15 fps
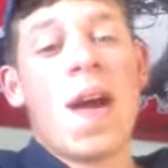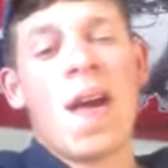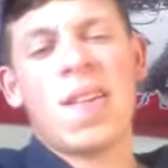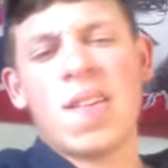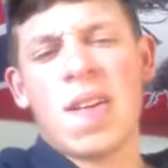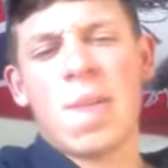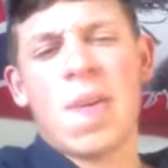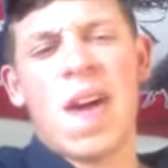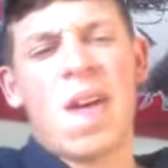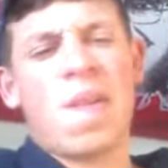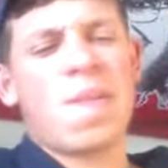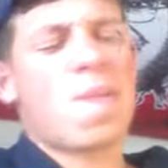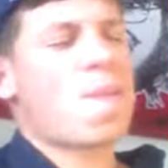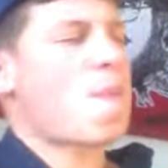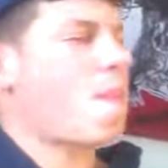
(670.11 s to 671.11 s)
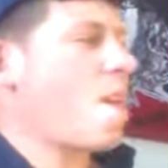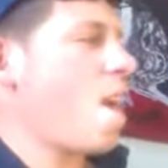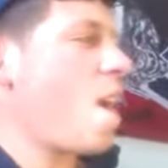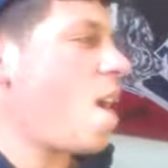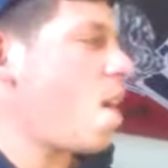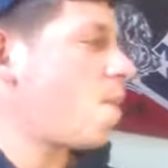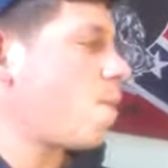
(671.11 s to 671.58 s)
I think about
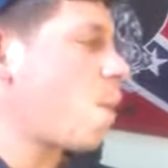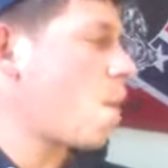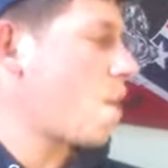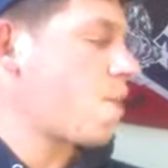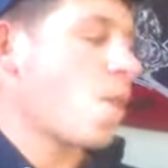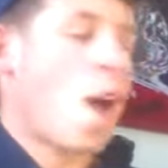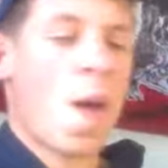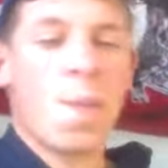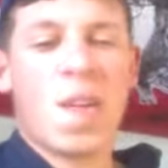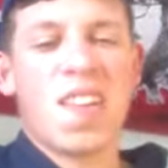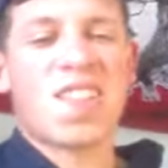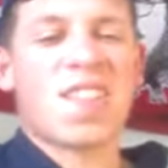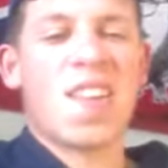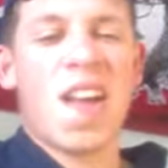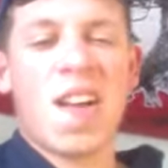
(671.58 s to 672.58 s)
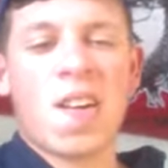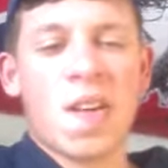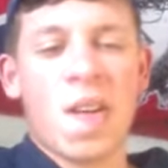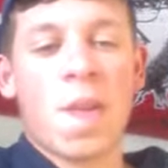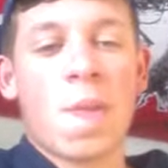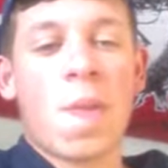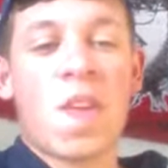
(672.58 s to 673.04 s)
45 minutes
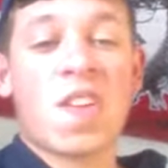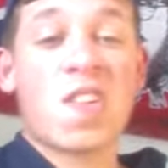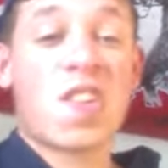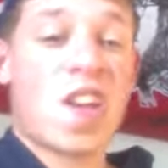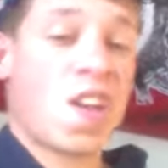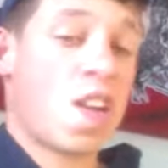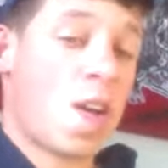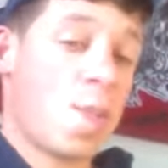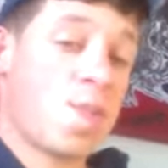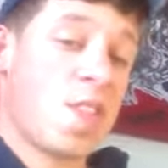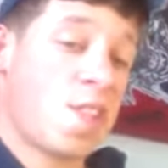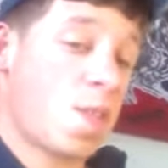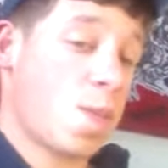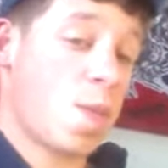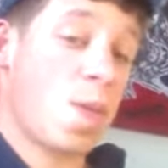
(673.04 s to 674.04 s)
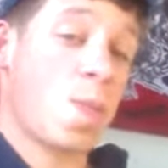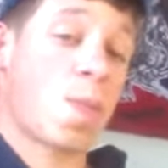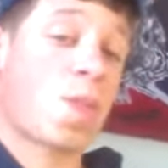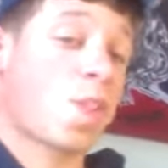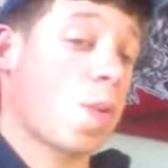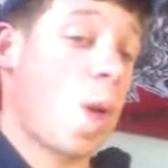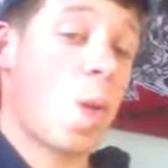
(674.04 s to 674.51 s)
later, she comes in the
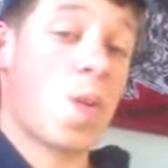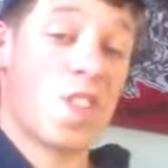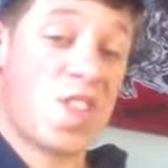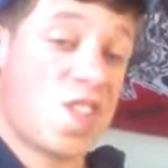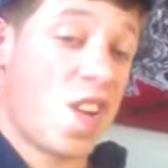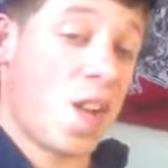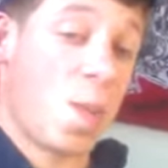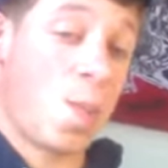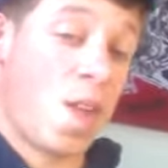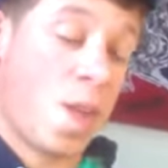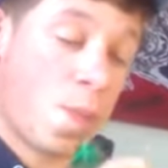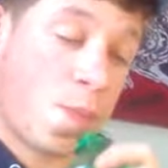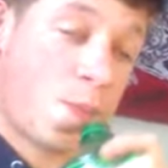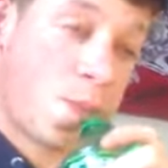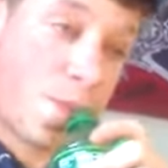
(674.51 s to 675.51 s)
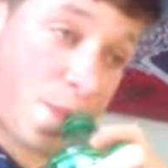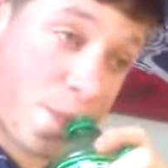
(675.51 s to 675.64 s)
room throwing shit at me.